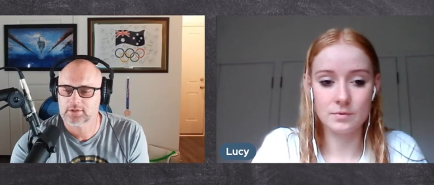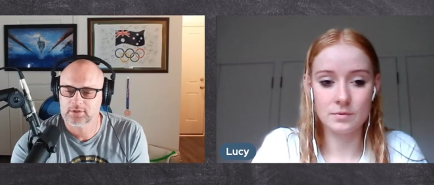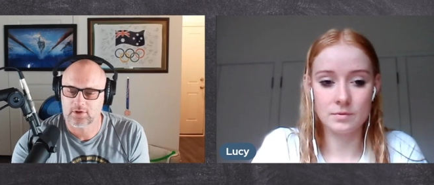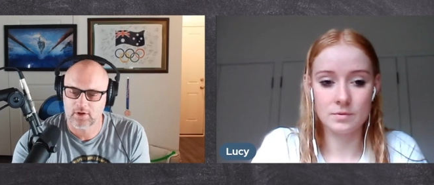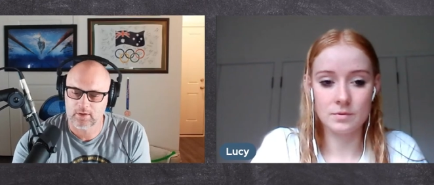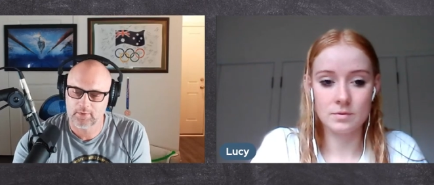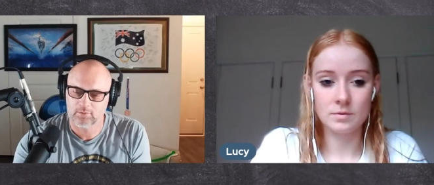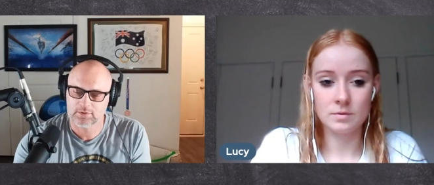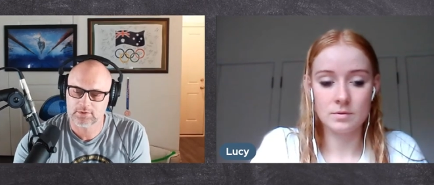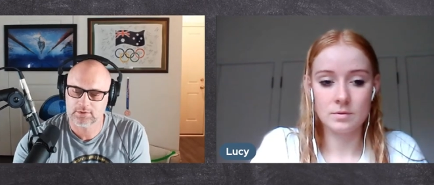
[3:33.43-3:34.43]
Speaker 1: a time that
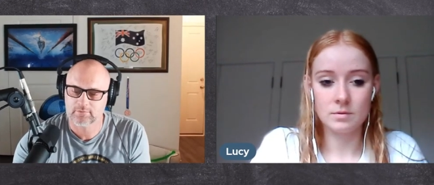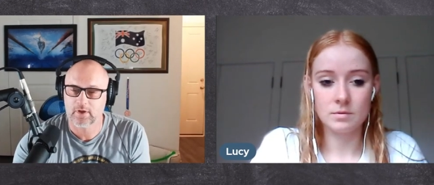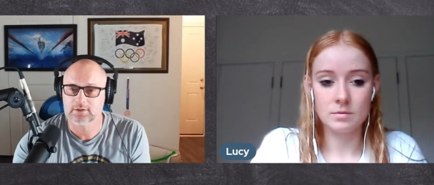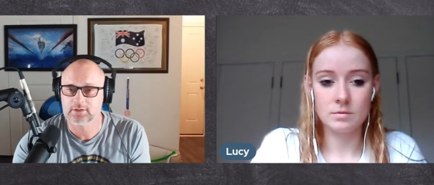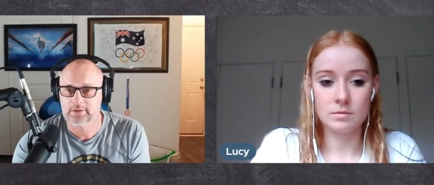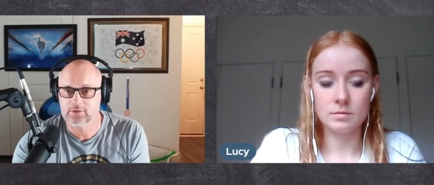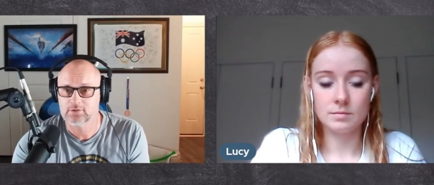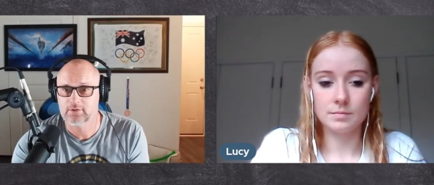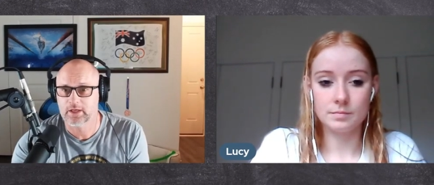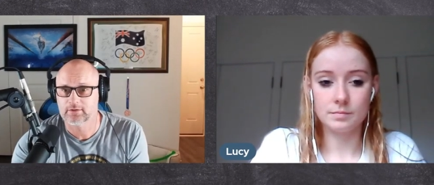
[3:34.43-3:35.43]
was faster than
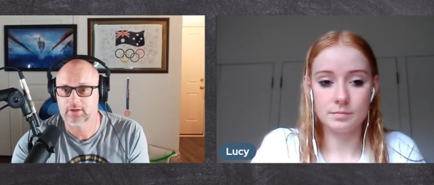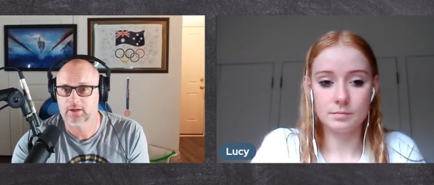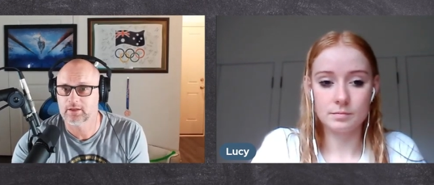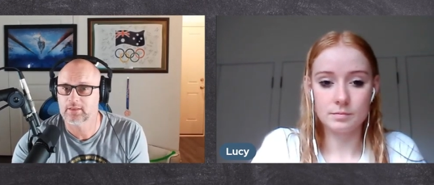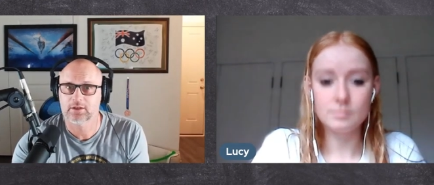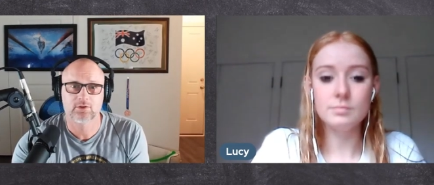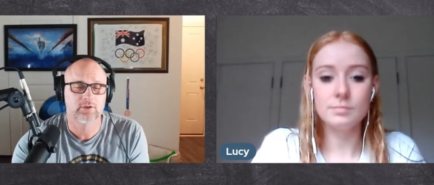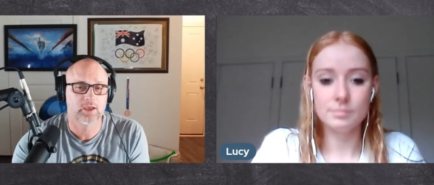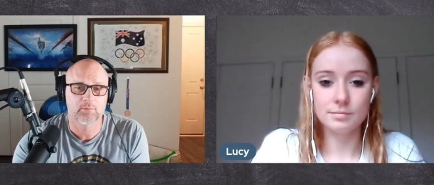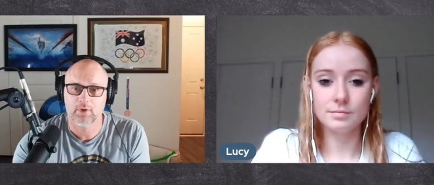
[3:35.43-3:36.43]
you that day, and then you
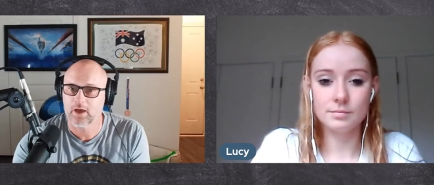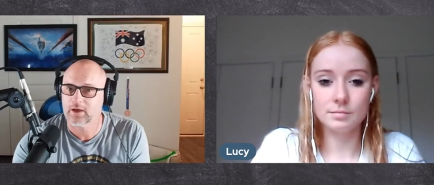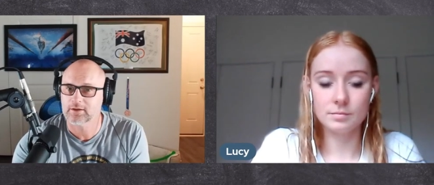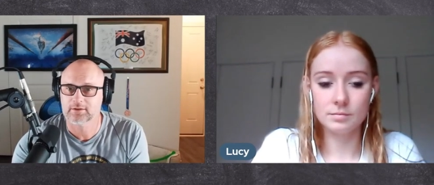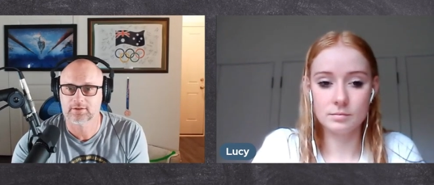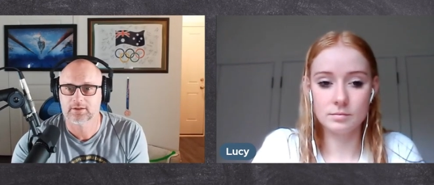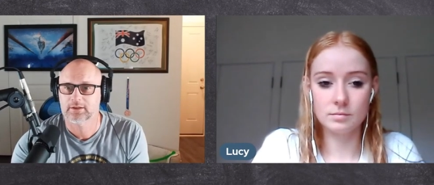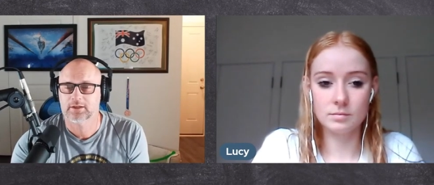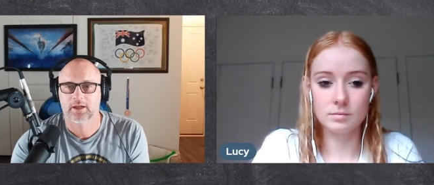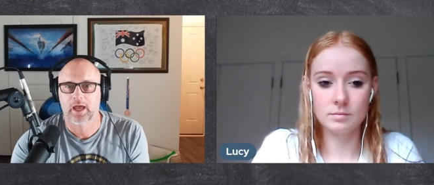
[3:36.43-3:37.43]
came back and
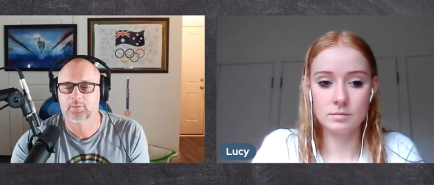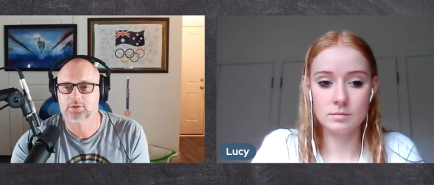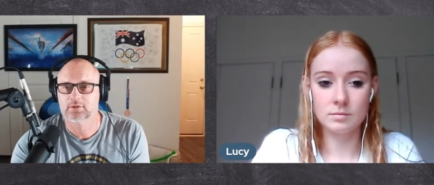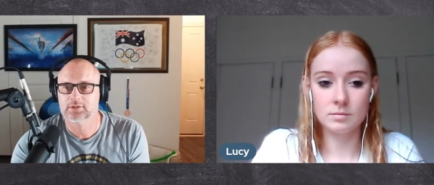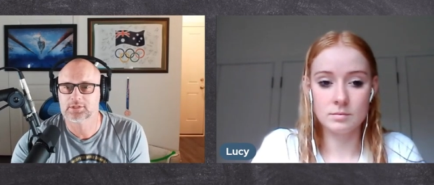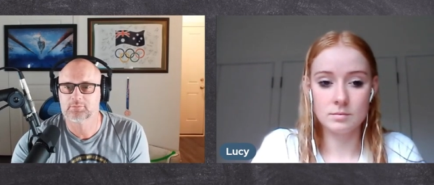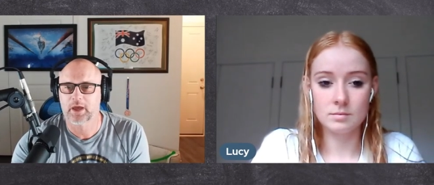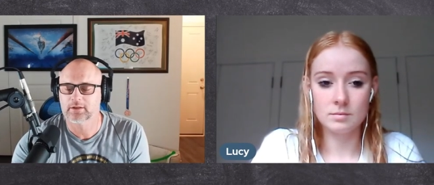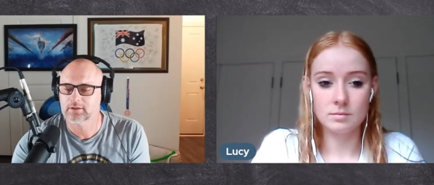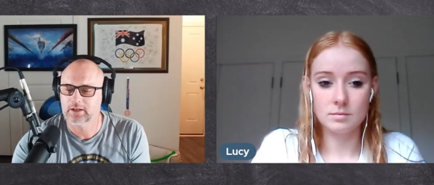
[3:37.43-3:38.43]
absolutely
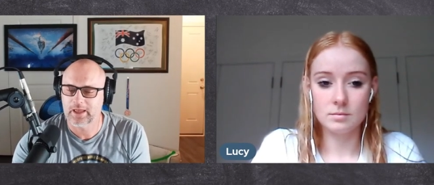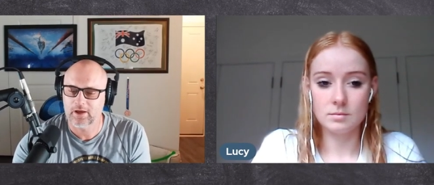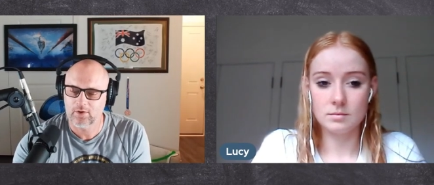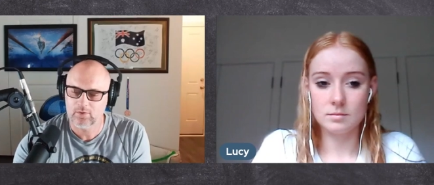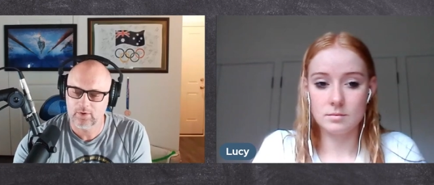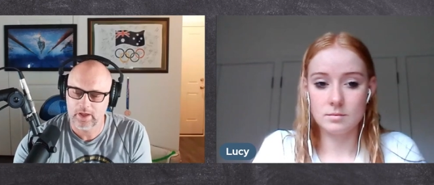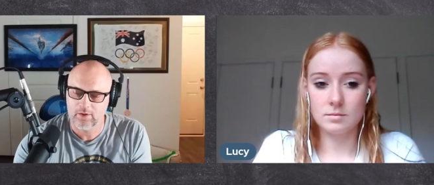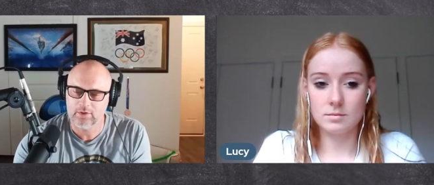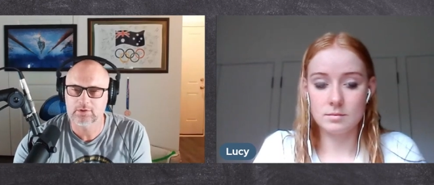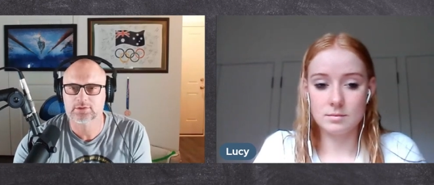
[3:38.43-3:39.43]
smacked it. How how
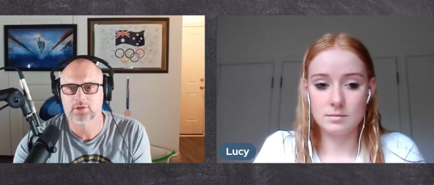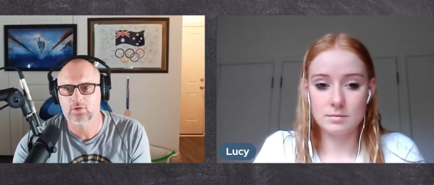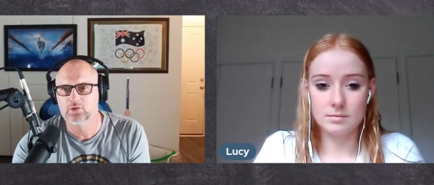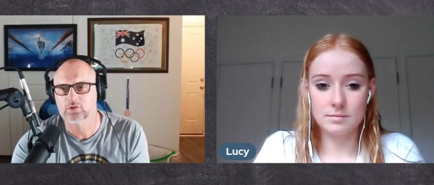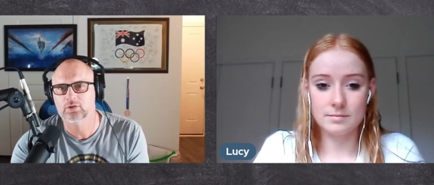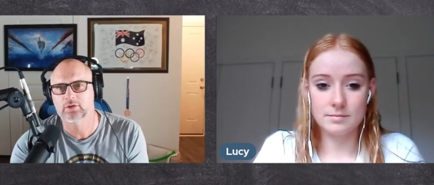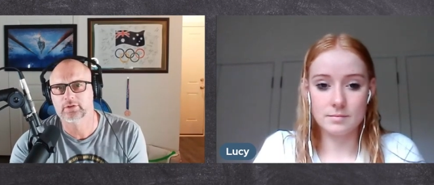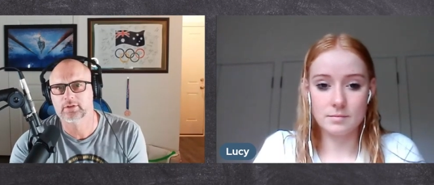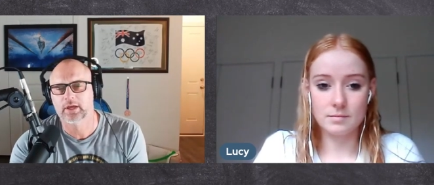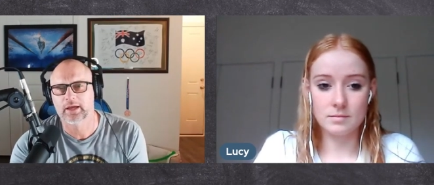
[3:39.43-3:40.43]
are you so
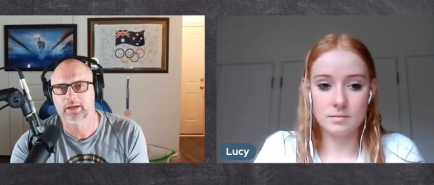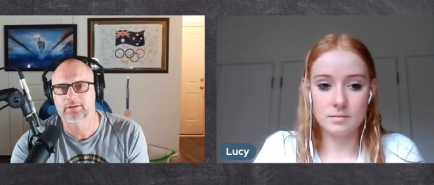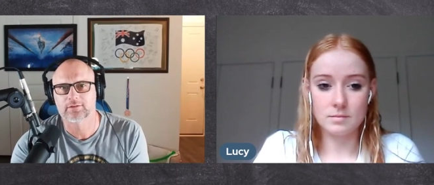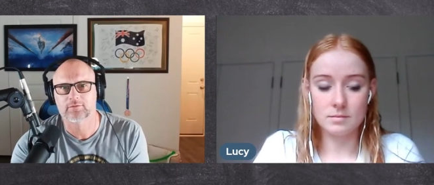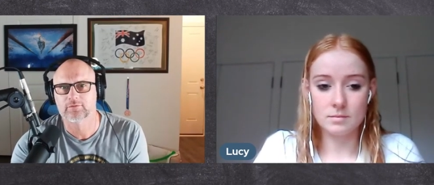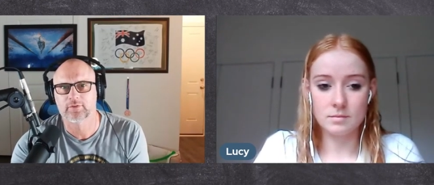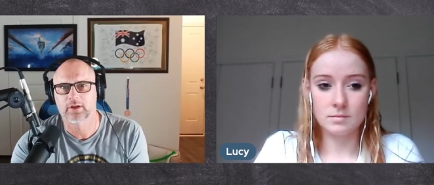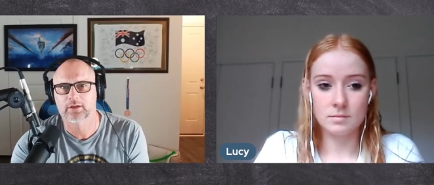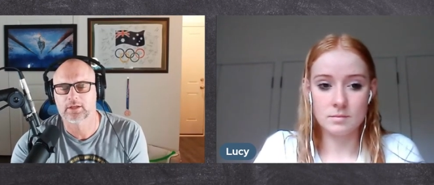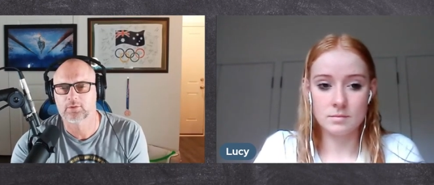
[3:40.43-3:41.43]
good at
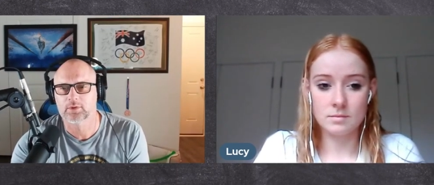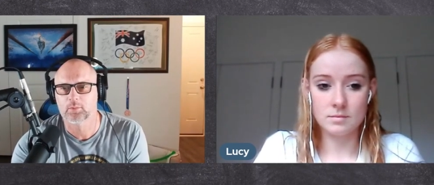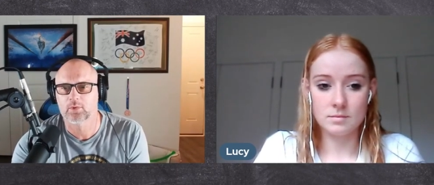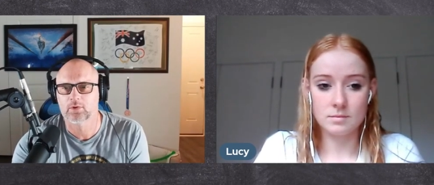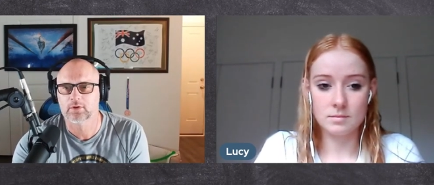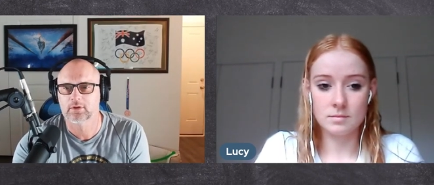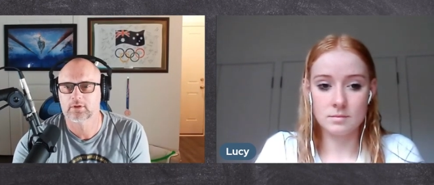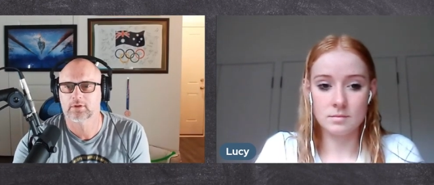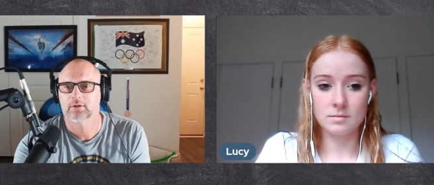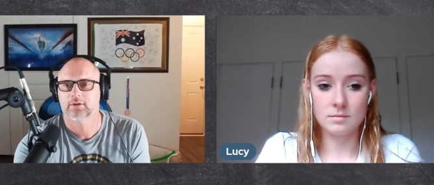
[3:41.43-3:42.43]
flutter kick with a board?
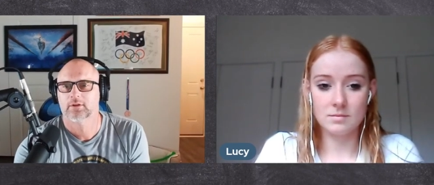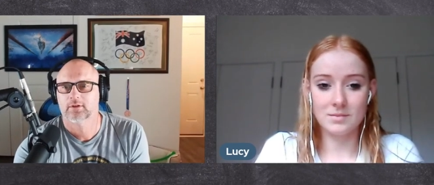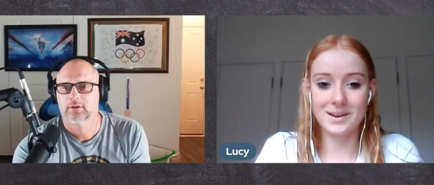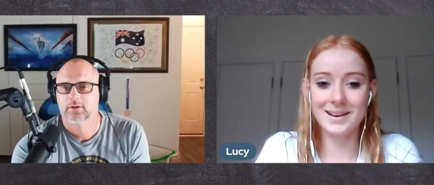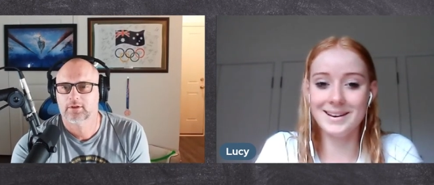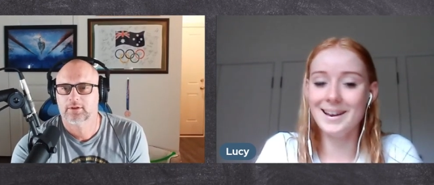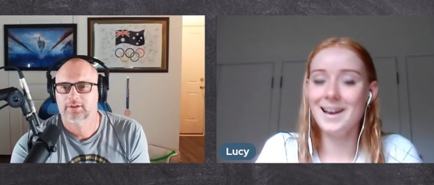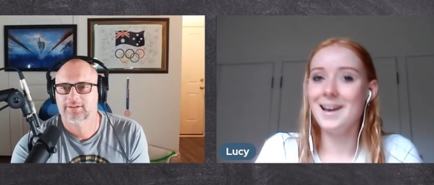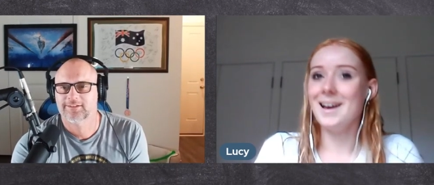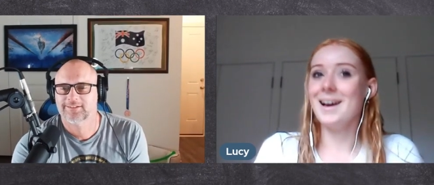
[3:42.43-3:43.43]

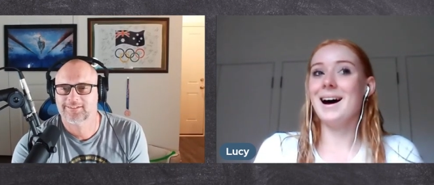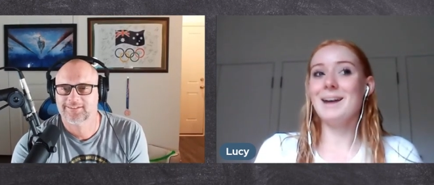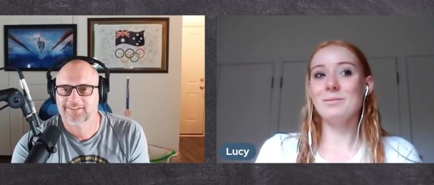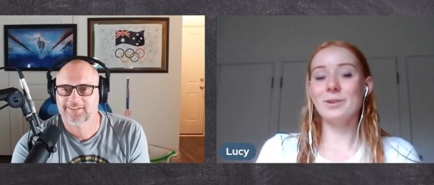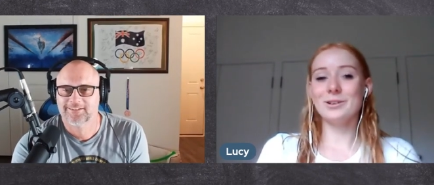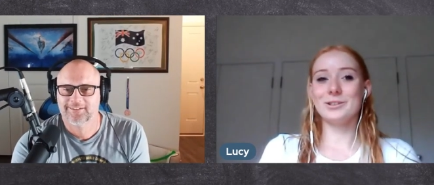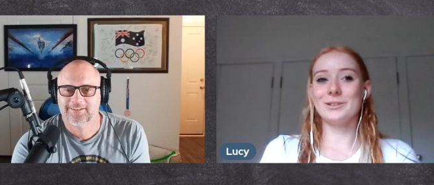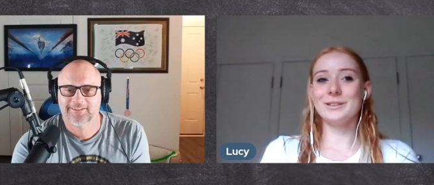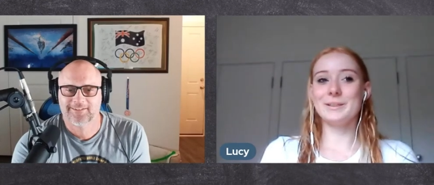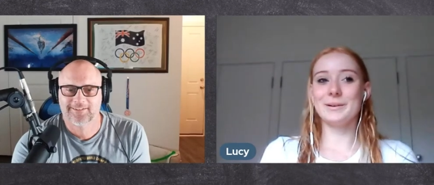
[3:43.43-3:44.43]
I'm
Speaker 2: not sure, to be